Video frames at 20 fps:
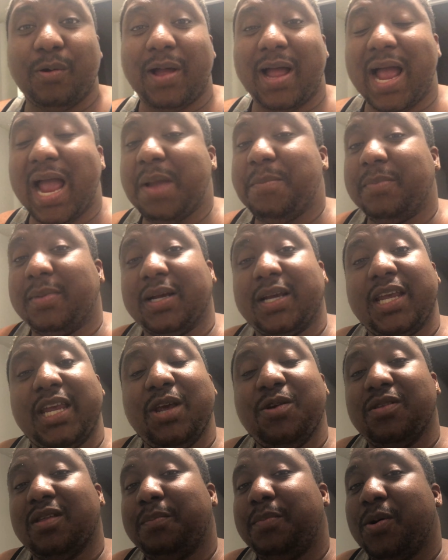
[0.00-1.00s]
I'm
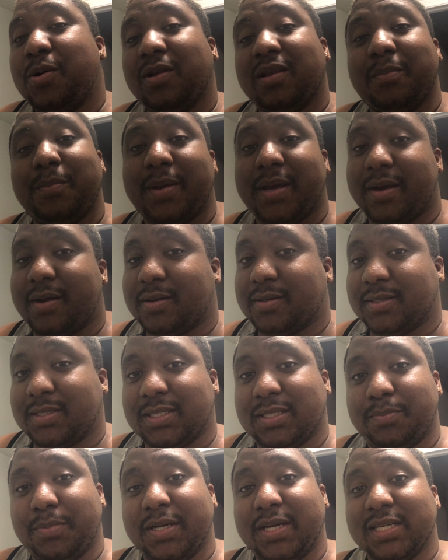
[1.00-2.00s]
cue the polar
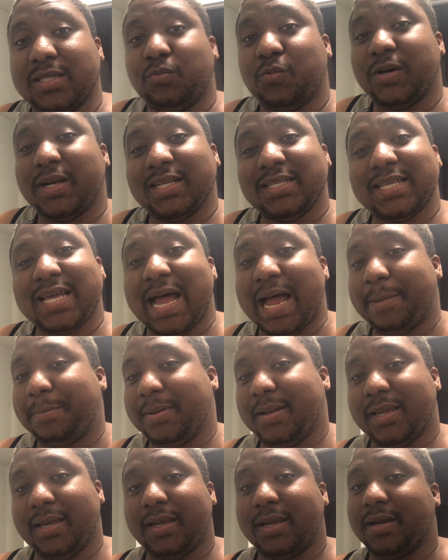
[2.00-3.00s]
bears because what is
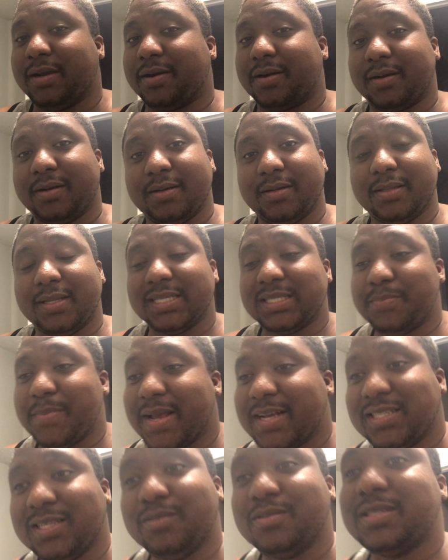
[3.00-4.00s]
happening here? This
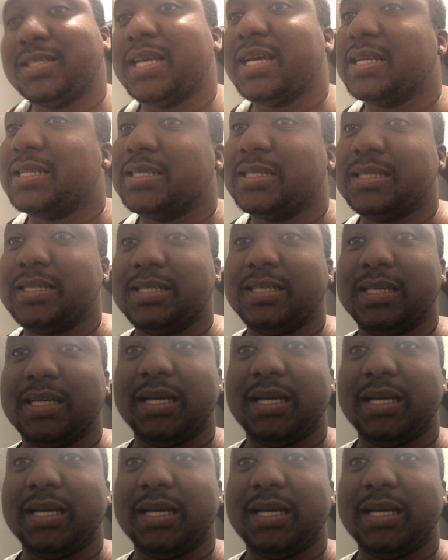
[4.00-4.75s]
makes no sense.